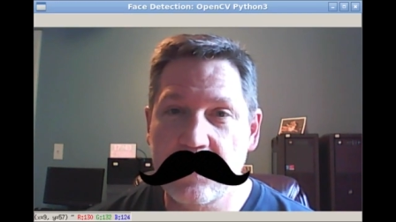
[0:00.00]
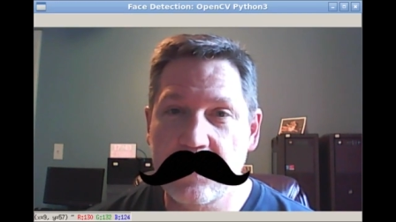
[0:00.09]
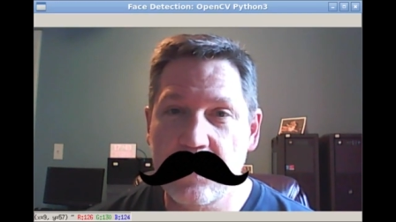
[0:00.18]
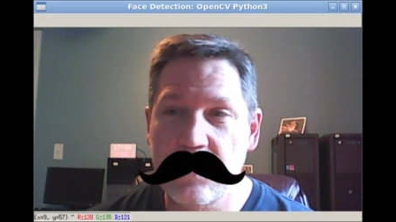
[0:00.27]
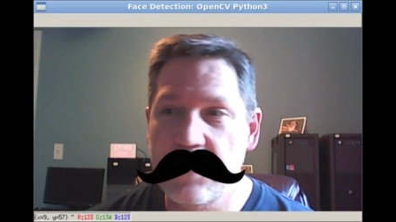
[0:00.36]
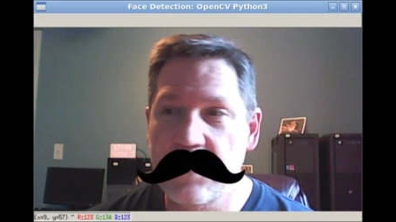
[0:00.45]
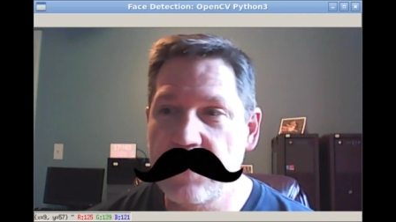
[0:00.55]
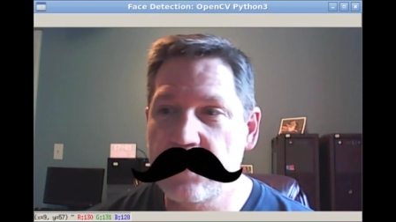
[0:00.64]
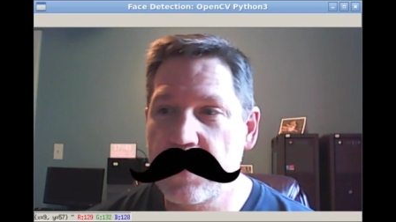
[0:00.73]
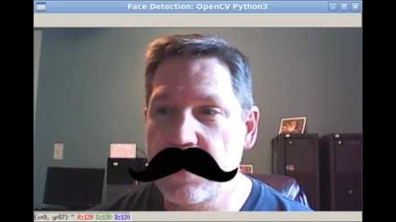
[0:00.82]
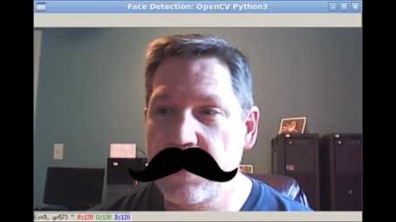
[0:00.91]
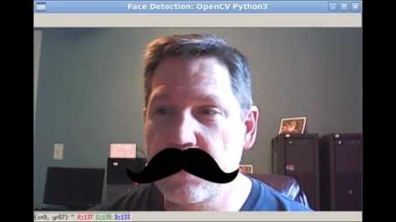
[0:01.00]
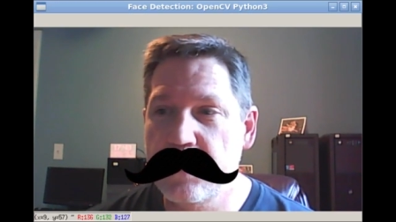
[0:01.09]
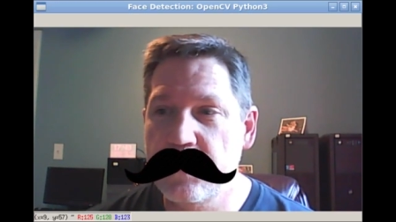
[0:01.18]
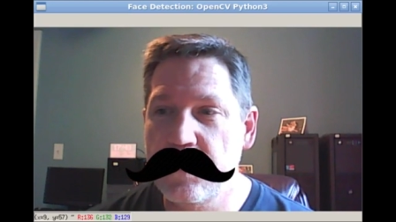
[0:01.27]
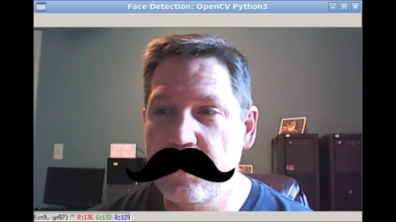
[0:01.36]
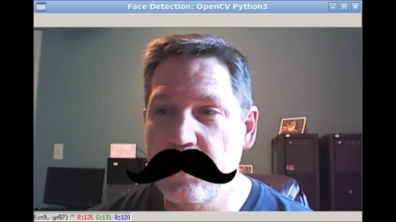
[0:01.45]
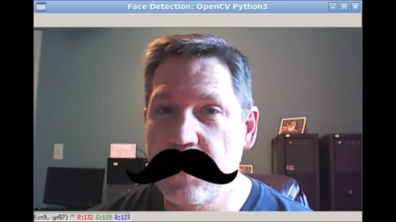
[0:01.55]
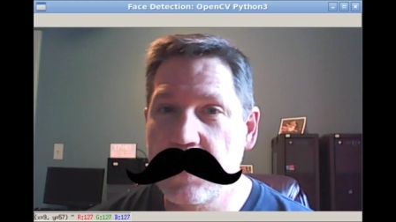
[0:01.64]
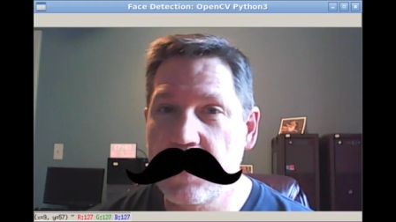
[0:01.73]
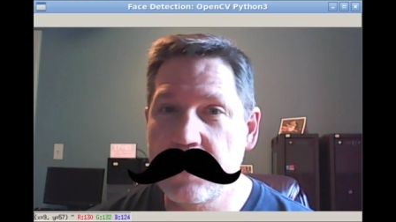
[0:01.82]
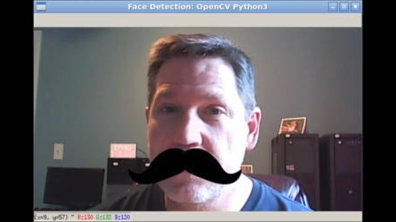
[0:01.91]
or face recognition but
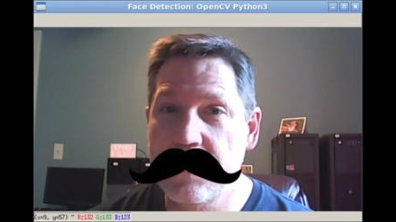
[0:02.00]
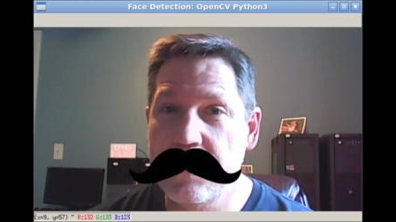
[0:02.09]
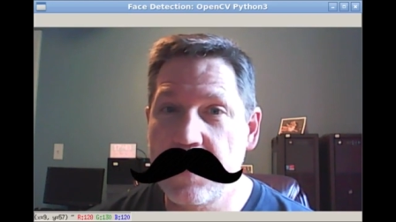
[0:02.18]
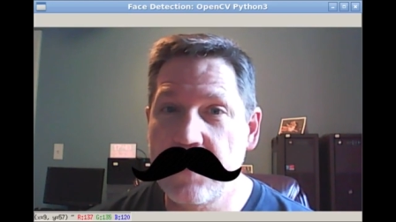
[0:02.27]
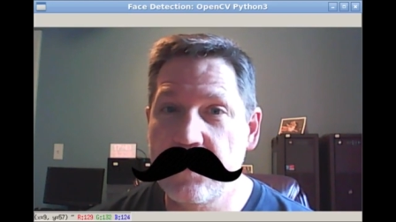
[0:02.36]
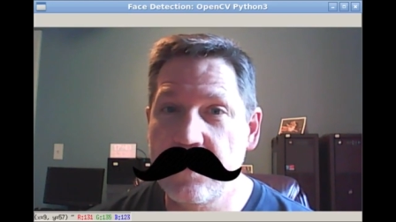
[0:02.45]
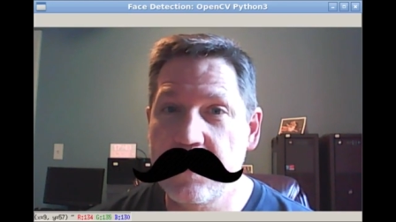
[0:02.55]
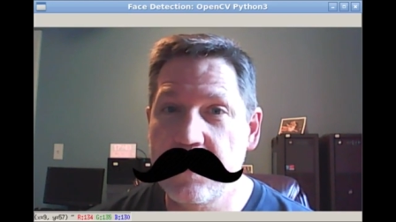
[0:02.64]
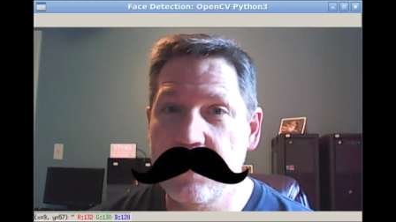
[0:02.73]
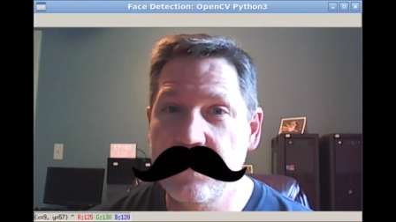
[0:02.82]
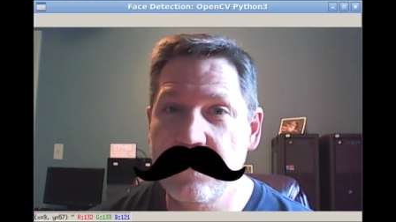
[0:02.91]
the answer is